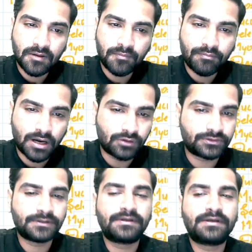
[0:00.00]

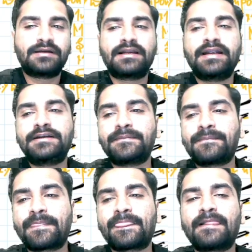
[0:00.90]
mouth, right?
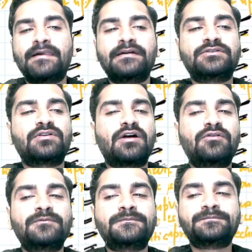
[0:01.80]
So
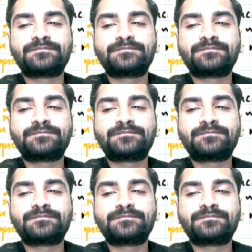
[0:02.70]
now